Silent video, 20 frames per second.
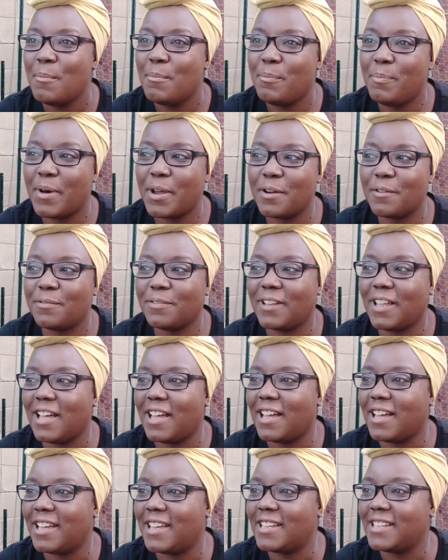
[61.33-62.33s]

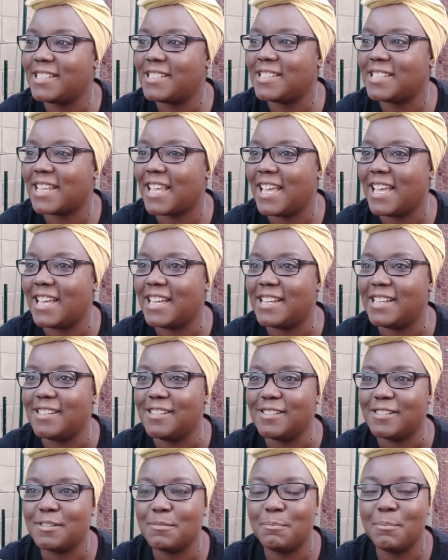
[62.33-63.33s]
butterflies
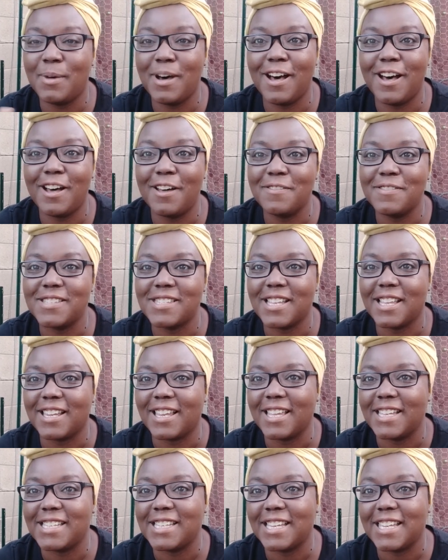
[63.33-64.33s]
and moths that
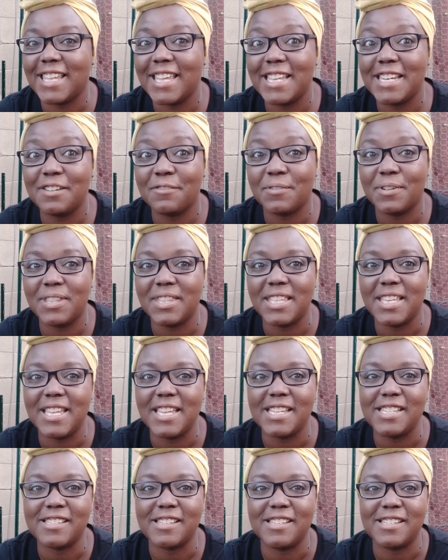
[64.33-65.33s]
like to lay different
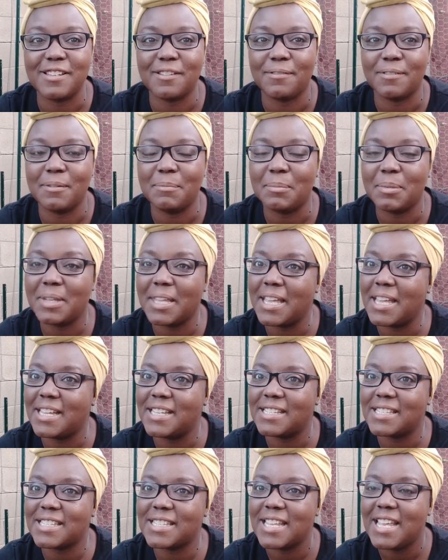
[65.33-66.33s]
things on different
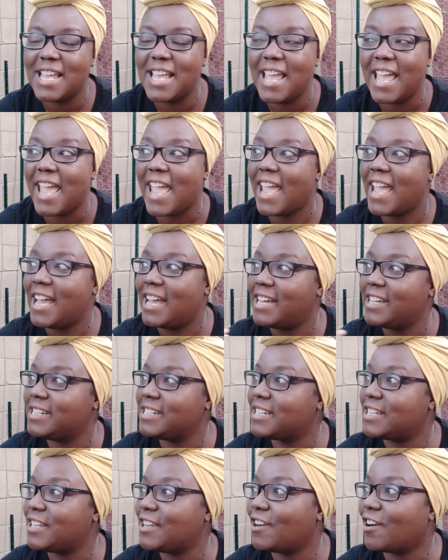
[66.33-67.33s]
plants and
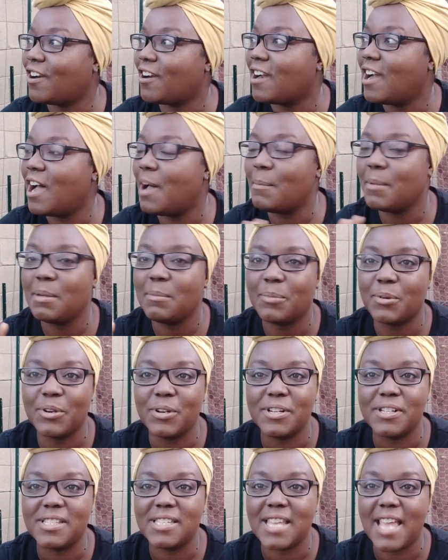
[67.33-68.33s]
there are
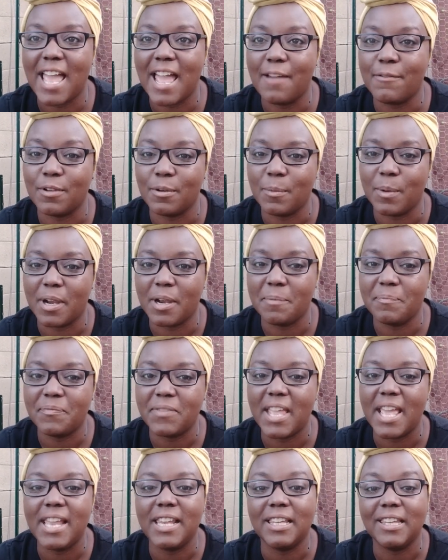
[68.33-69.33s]
hummingbirds everywhere
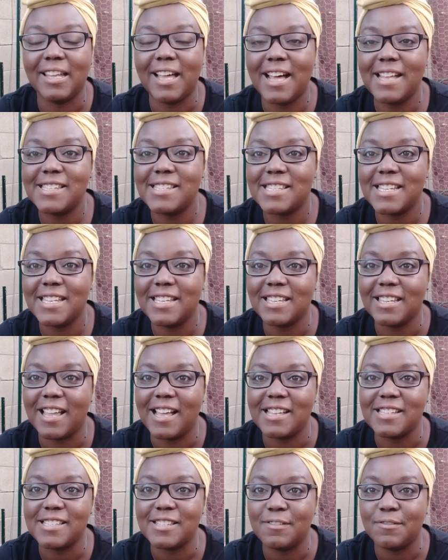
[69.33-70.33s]
and lots and
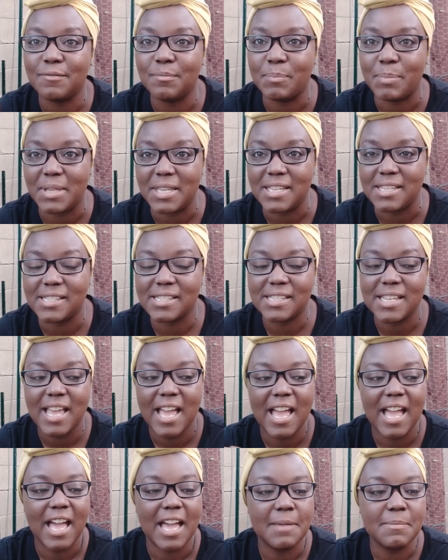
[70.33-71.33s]
lots of bees.
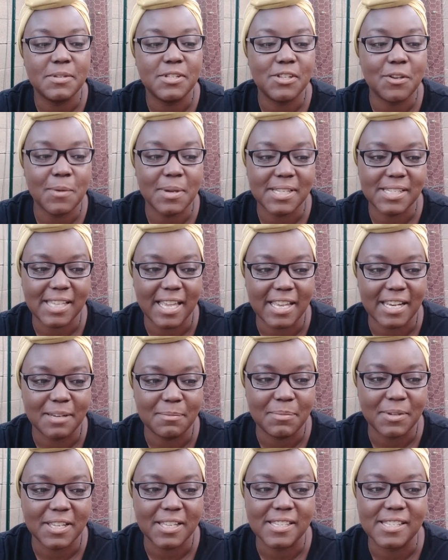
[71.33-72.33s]
I'm so excited
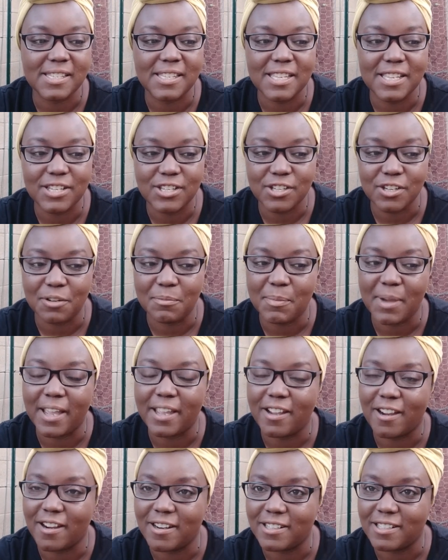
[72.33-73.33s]
because this year my
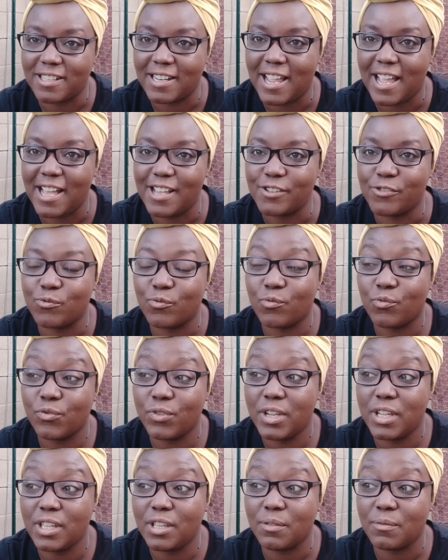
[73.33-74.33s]
garden has
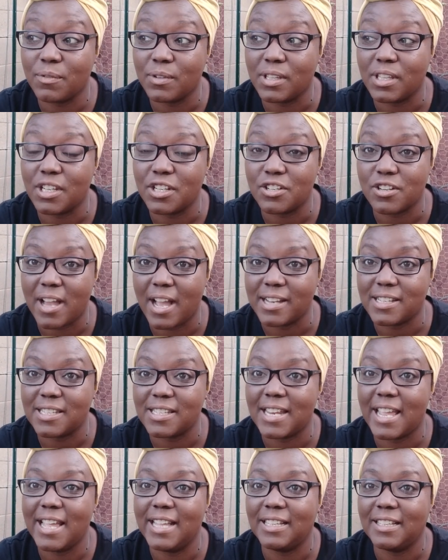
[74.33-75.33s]
really, really
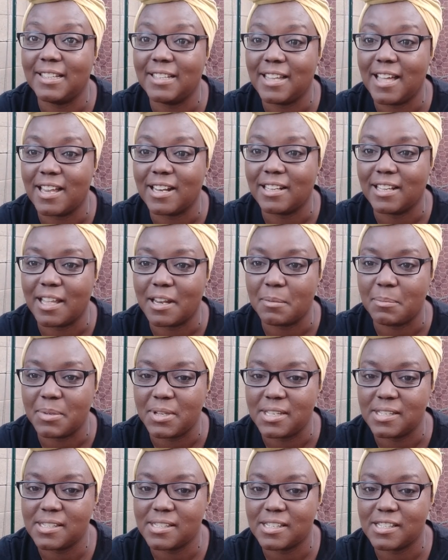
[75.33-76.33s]
attracted a lot, a lot of
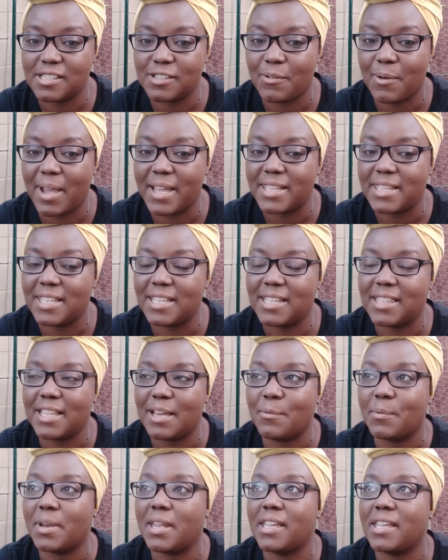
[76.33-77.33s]
bees. So I think
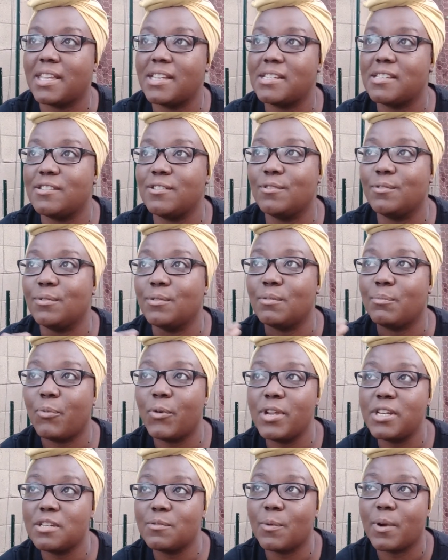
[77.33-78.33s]
that when I get to the
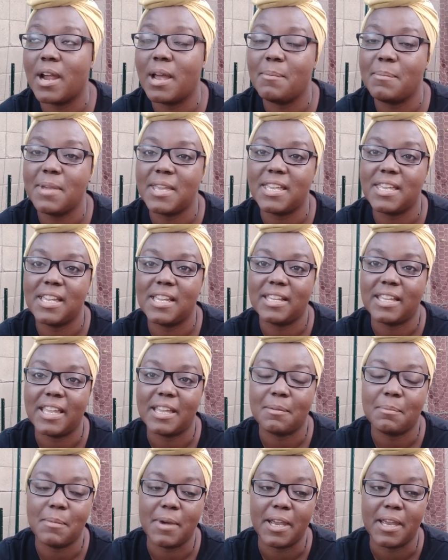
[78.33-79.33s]
point to where I'm making
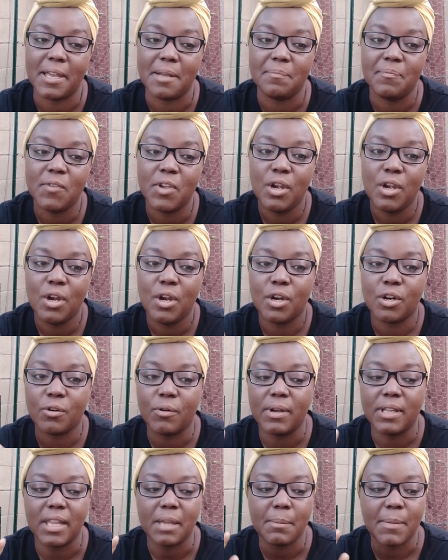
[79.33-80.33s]
like my, or
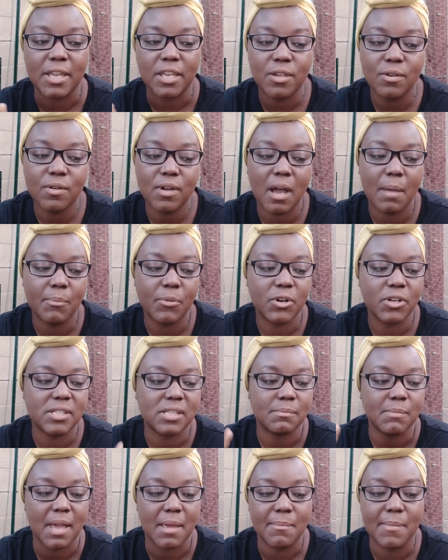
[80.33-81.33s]
growing like my cucumbers
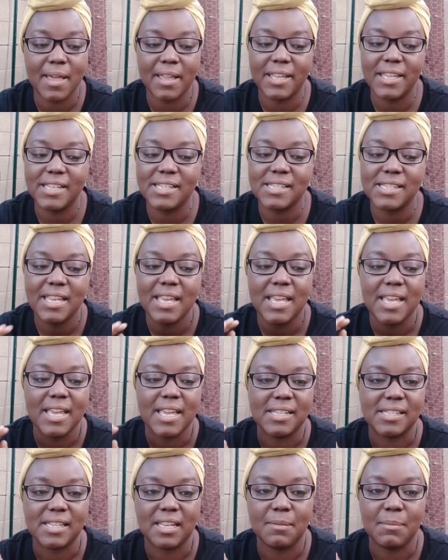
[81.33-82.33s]
and my melons,
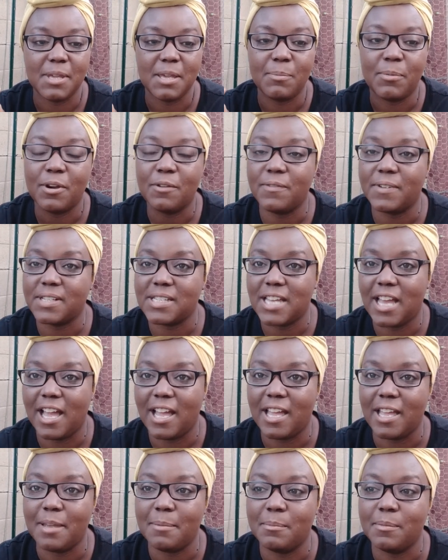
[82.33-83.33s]
it's gonna be a perfect
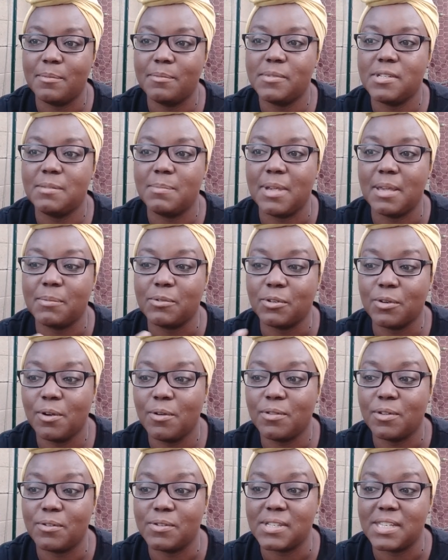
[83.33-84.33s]
time to be able to grow
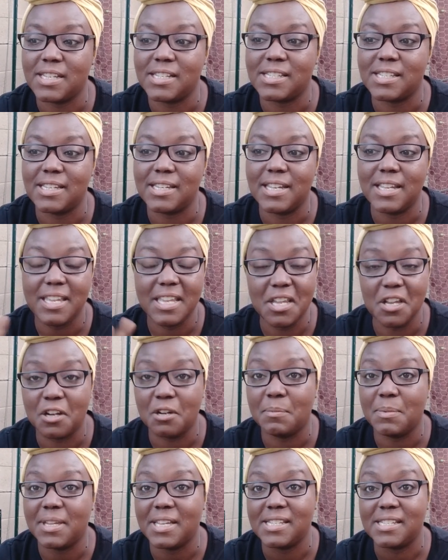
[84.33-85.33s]
those things in
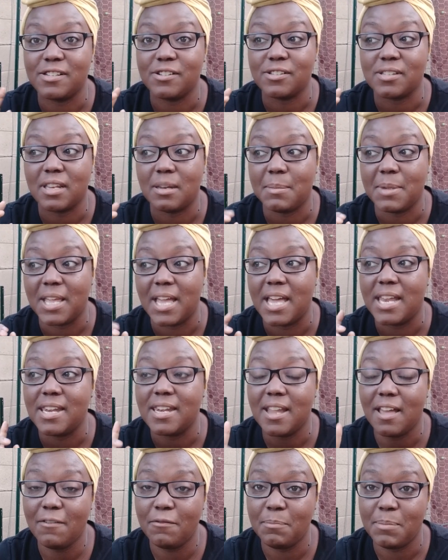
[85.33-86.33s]
here because there's gonna be
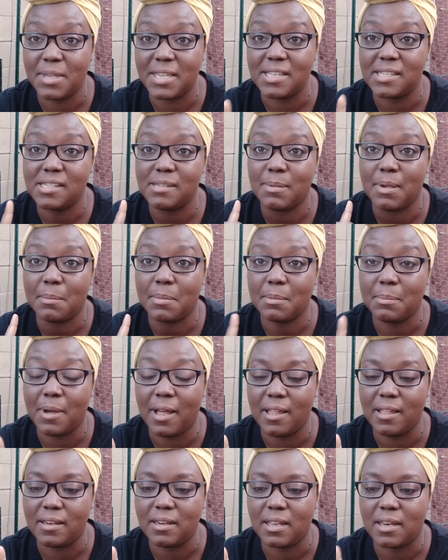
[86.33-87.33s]
enough bees to be able to
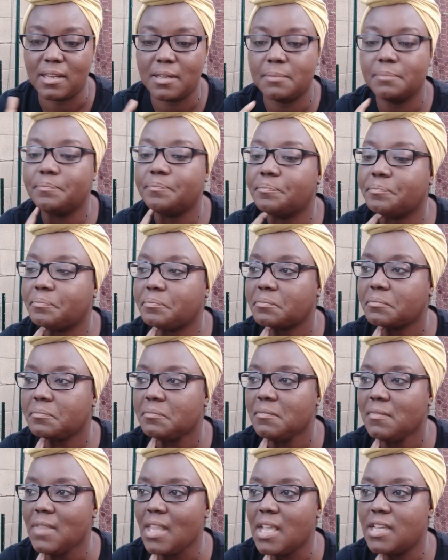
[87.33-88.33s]
pollinate it.
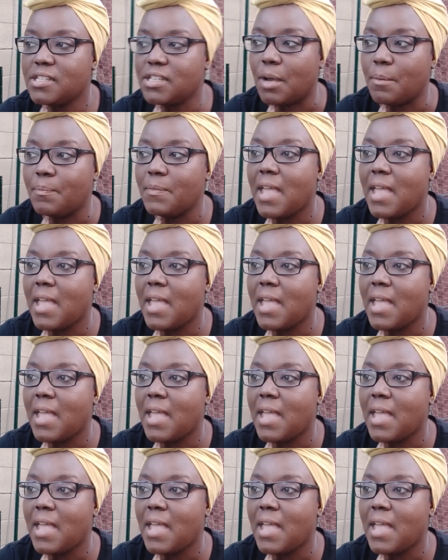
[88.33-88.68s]
So